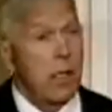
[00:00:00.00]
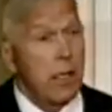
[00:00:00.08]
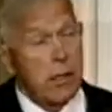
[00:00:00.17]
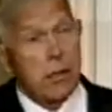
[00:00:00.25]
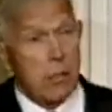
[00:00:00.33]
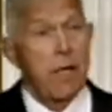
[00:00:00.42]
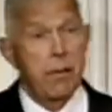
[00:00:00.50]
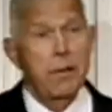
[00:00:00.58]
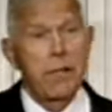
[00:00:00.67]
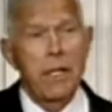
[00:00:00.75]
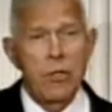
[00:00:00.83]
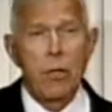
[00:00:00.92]

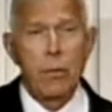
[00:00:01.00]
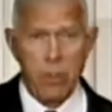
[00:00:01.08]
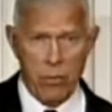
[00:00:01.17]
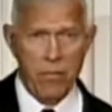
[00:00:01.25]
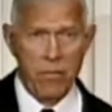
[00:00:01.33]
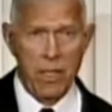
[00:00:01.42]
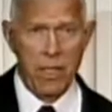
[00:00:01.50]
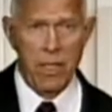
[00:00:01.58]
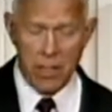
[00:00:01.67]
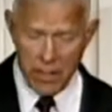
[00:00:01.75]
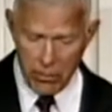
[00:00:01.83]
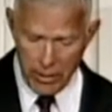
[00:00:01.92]
vulnerability of Saudi
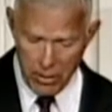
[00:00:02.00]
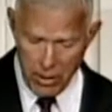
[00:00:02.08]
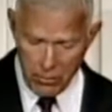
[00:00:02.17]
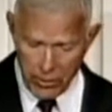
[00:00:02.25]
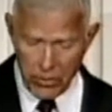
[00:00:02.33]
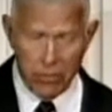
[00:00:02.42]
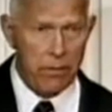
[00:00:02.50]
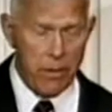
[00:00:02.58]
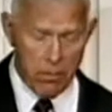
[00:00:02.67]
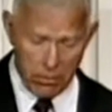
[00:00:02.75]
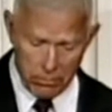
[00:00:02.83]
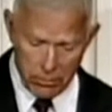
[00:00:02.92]
Arabia's strategic oil and
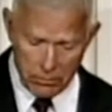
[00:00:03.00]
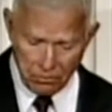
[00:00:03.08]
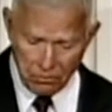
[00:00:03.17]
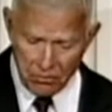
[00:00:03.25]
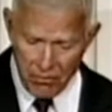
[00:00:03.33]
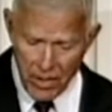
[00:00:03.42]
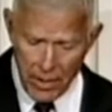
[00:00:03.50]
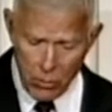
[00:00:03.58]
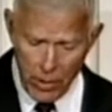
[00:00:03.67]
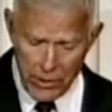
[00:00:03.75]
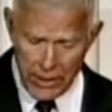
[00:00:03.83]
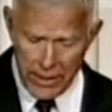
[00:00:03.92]
gas production
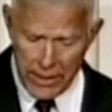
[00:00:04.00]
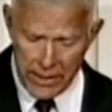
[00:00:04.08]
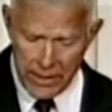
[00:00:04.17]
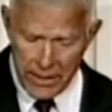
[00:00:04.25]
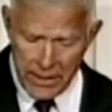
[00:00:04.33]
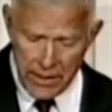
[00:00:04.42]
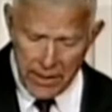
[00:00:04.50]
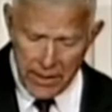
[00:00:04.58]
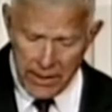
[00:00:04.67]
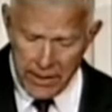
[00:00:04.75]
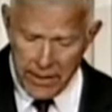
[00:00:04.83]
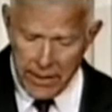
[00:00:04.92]
facilities represents
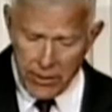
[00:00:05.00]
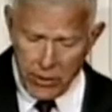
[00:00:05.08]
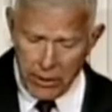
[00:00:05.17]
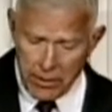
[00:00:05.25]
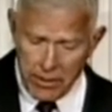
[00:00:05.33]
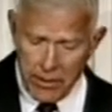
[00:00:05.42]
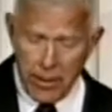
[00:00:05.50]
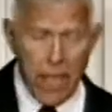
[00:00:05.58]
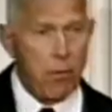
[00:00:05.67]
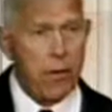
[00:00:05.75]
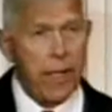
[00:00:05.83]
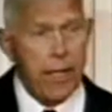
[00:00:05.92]
an Achilles heel
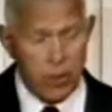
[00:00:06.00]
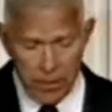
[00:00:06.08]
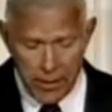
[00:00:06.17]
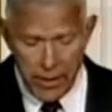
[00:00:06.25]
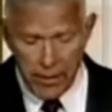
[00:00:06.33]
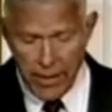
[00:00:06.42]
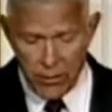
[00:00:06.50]
for U.S.